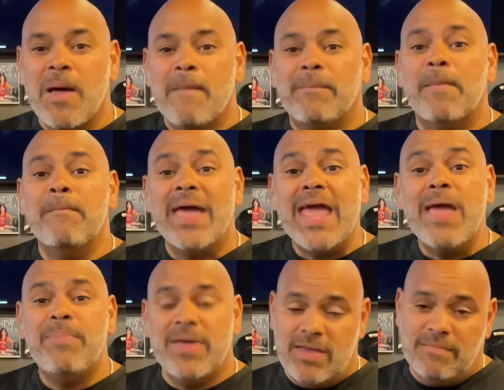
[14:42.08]
But
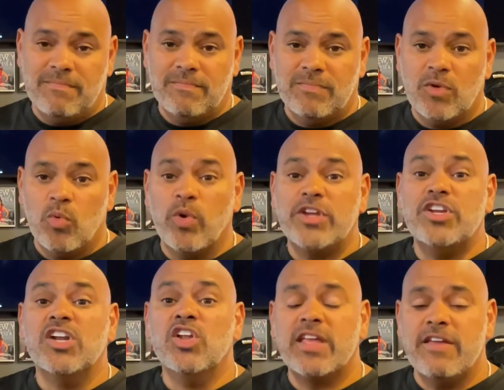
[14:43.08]
maybe what you're
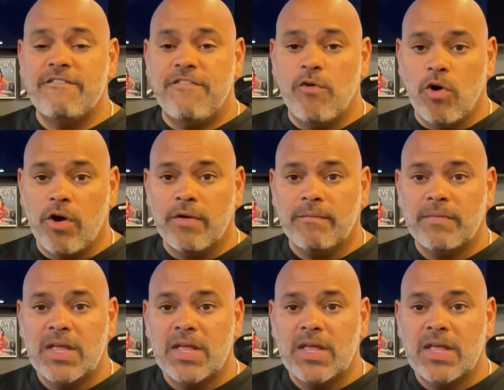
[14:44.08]
looking for